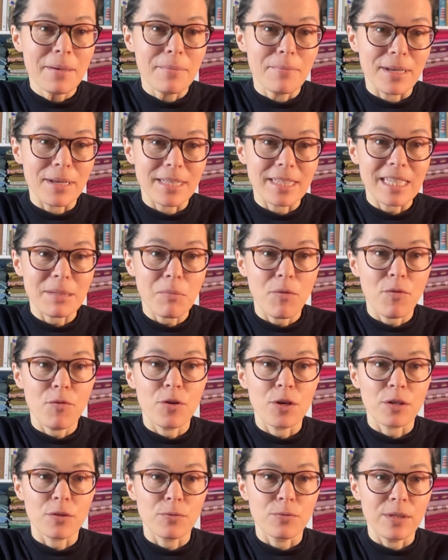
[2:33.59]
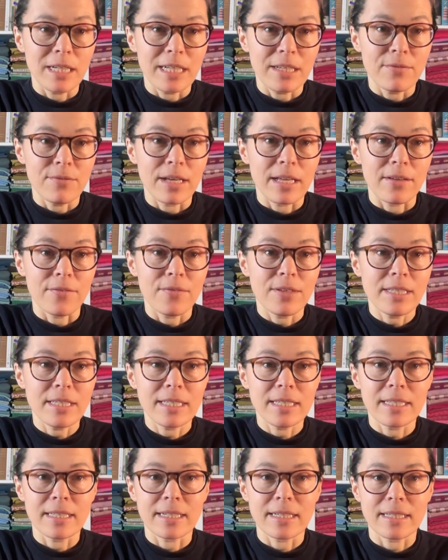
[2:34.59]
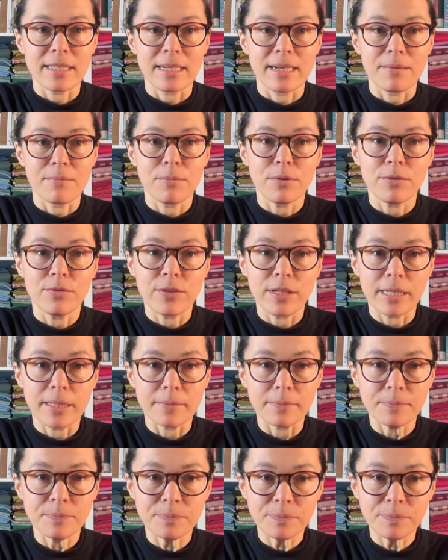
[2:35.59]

But some have worked really well. This is an example where